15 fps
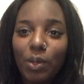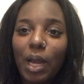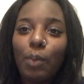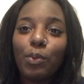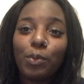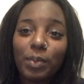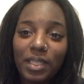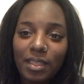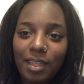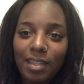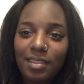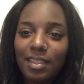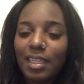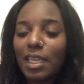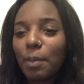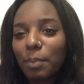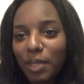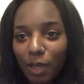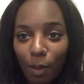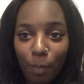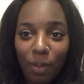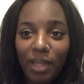I will be there, so hit me
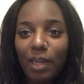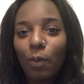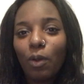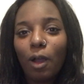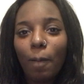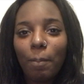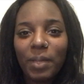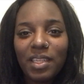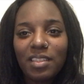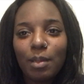up and I'll come meet